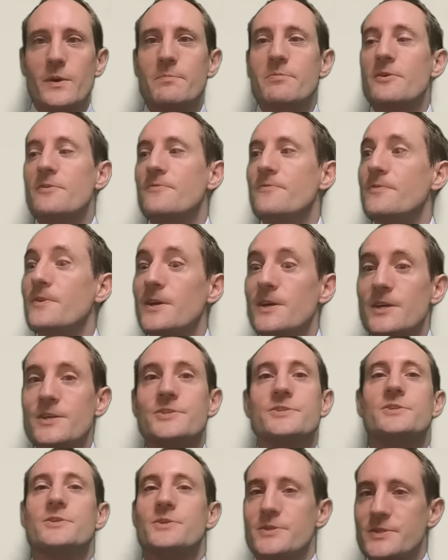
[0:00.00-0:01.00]
prefer
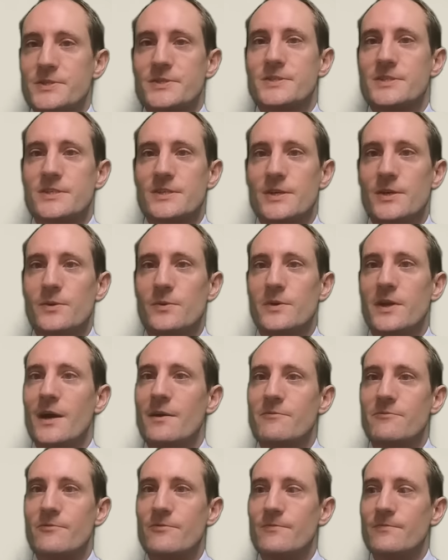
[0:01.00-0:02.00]
students who
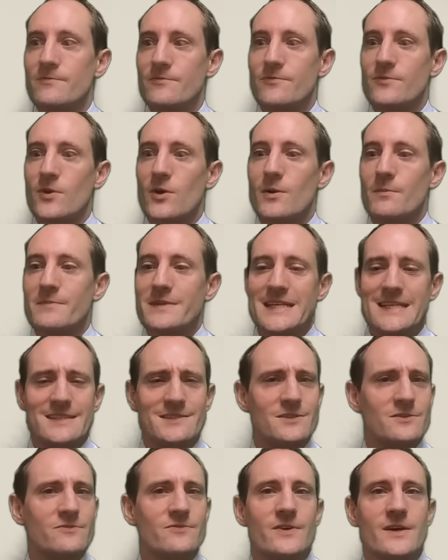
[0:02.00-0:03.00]
come from these
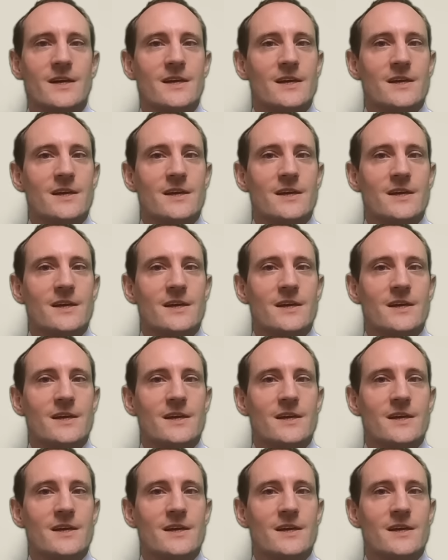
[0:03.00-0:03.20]
sort of